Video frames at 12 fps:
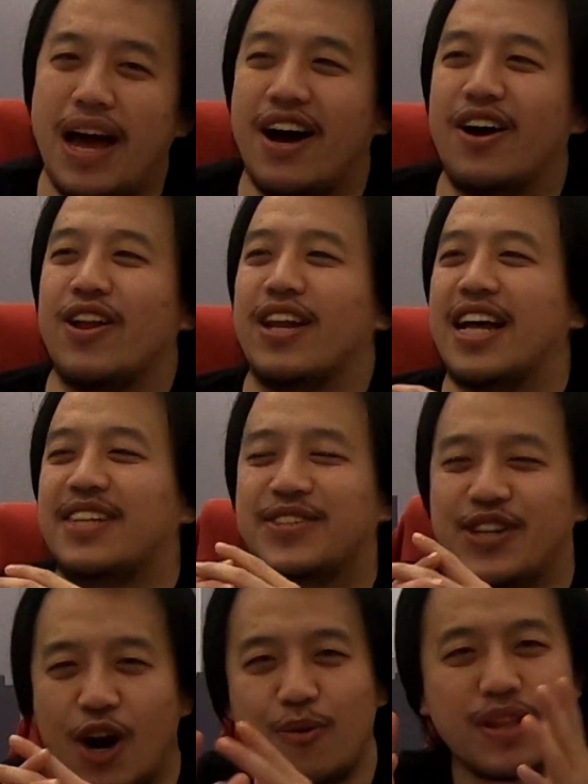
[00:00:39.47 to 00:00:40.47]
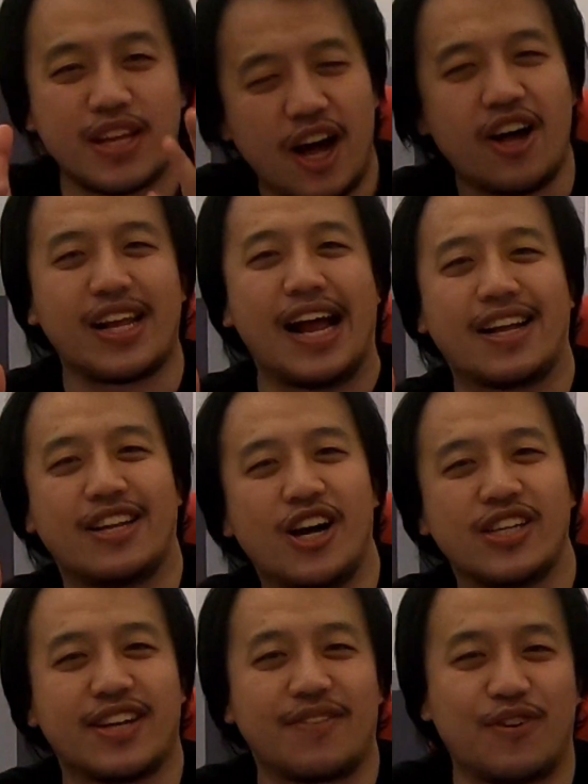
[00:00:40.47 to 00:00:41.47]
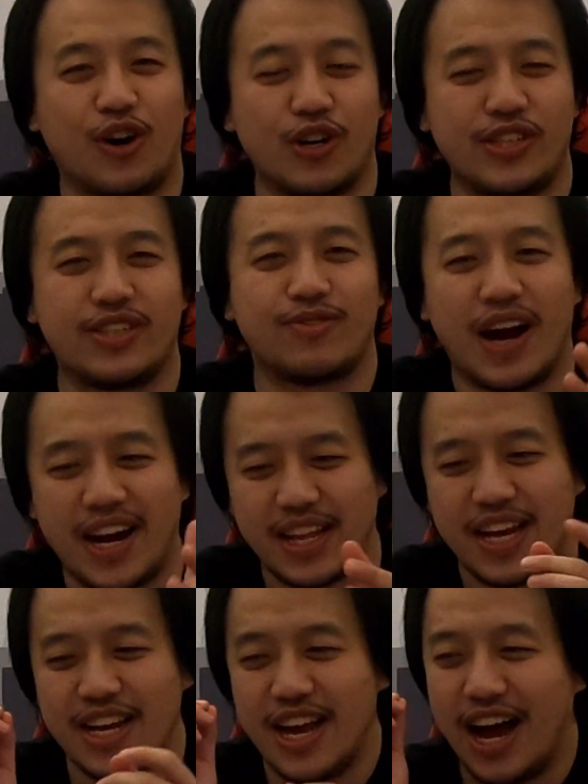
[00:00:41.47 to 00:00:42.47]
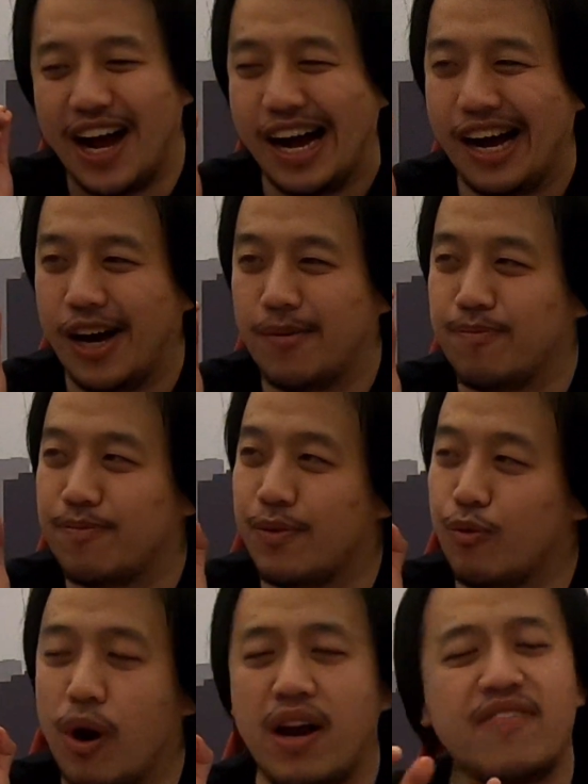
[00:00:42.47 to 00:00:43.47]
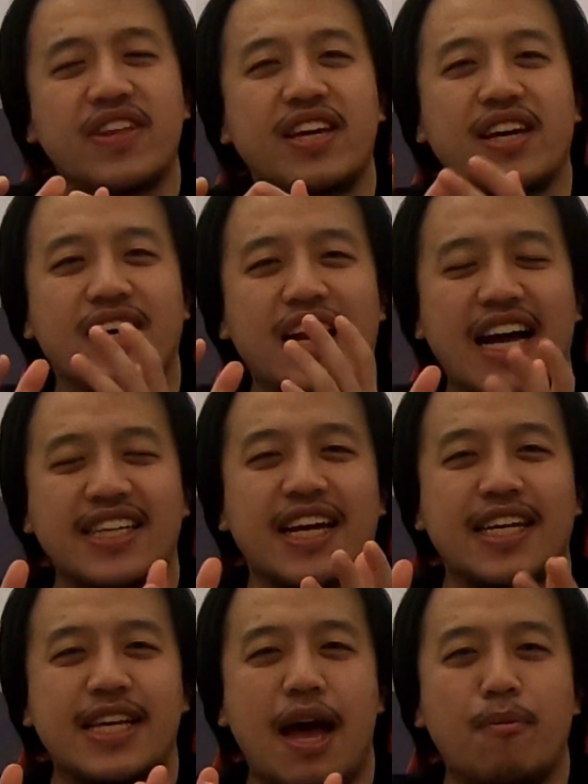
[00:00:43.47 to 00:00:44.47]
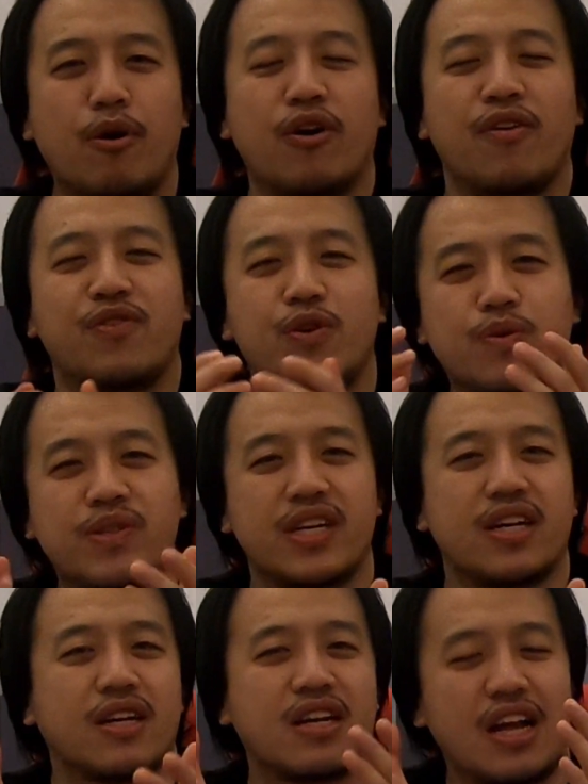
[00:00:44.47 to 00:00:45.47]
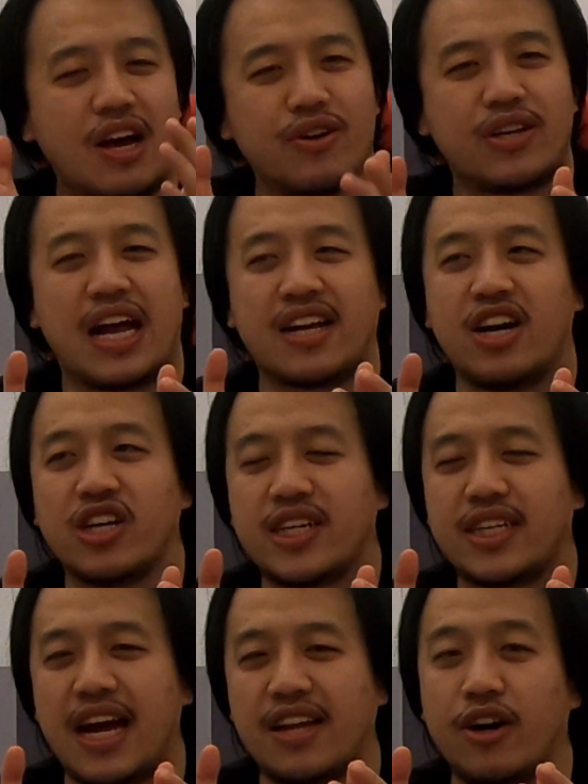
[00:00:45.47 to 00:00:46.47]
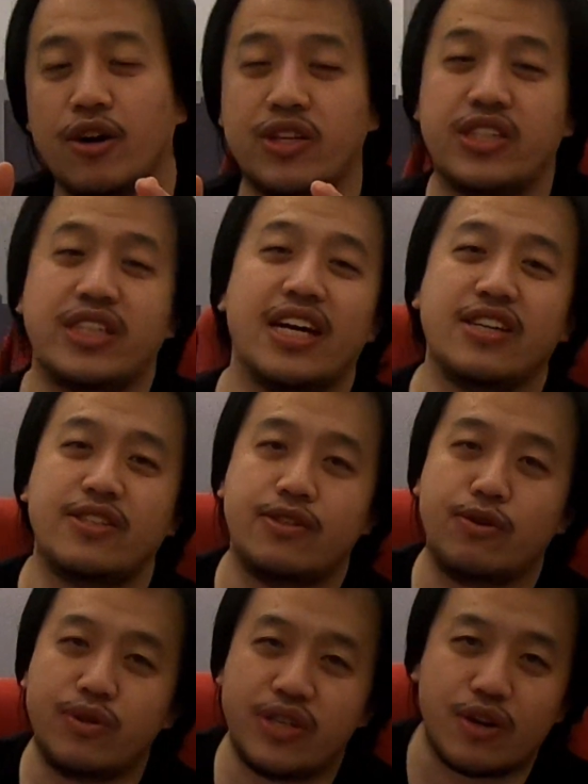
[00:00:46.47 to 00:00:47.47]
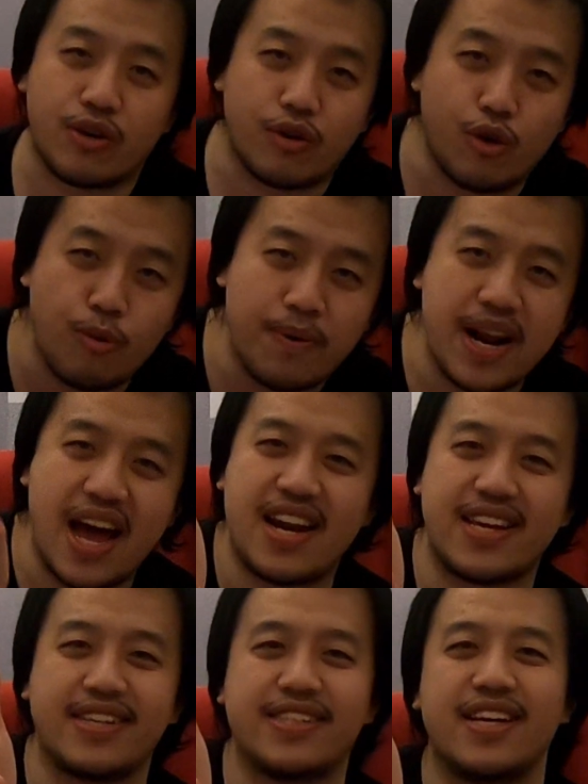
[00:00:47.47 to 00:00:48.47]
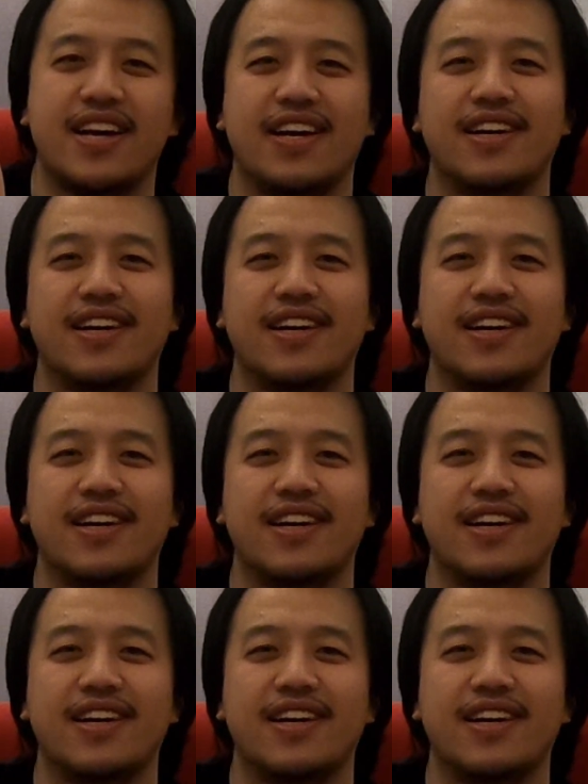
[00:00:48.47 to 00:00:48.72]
Well, let's start with cloud-agnostic first, right? One of the classic examples of using cloud-agnostic technology is using Kubernetes.